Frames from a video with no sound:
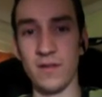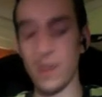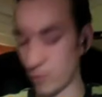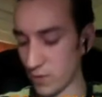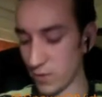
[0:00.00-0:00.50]

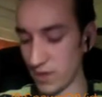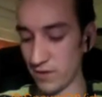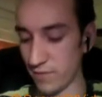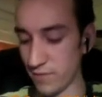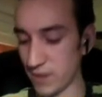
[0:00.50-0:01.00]
Kept a
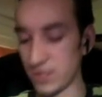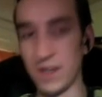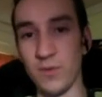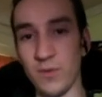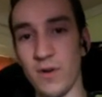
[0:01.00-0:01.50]
1-lander, fetched a
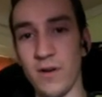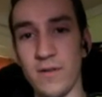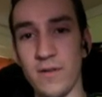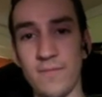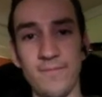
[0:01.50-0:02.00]
Temple
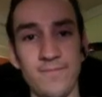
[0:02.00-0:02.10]
Garden.